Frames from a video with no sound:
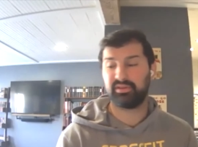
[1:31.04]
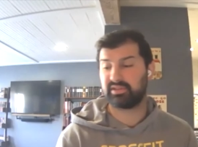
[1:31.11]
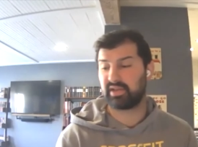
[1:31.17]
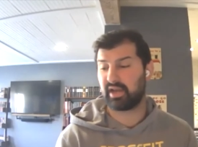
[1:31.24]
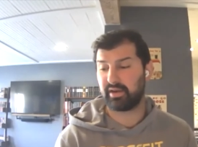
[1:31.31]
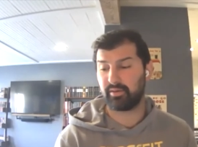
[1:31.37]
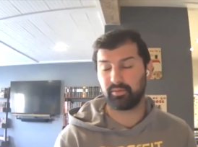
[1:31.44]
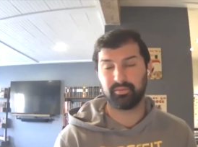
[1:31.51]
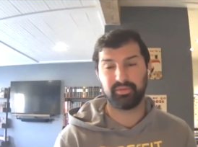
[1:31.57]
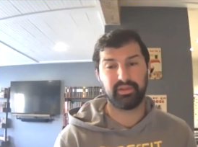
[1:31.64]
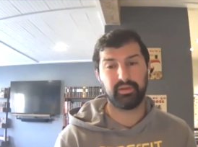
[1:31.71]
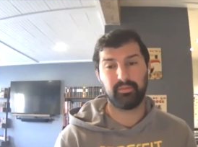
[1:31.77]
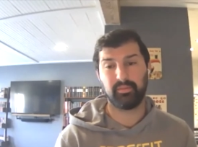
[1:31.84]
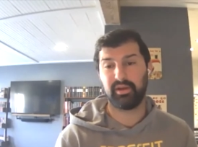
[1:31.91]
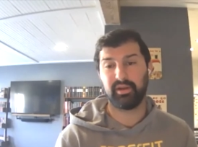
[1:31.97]
tied and we're bleeding
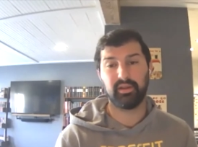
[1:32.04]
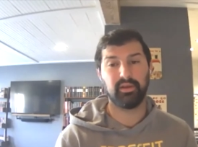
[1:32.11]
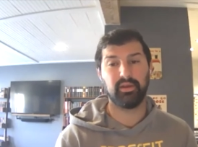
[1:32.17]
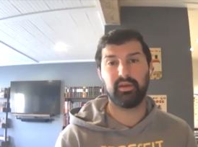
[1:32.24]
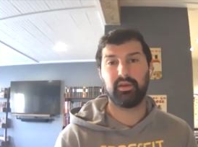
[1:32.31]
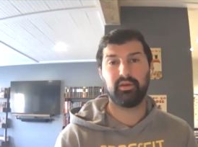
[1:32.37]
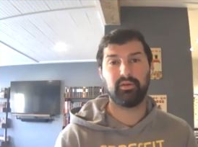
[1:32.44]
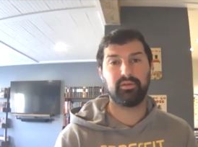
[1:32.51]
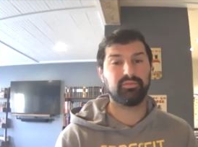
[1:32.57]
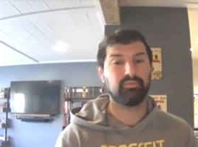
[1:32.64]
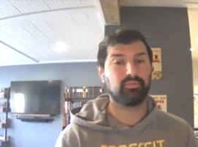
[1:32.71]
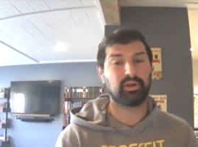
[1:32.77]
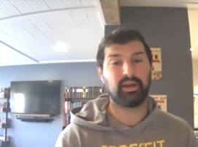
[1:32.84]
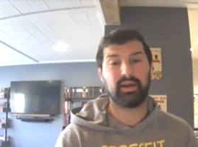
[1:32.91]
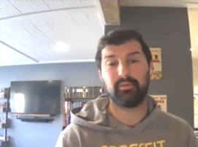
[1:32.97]
money.
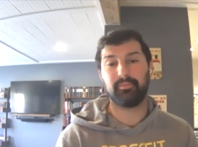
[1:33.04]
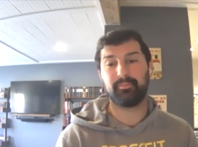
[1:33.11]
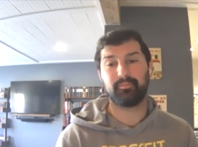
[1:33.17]
We're out.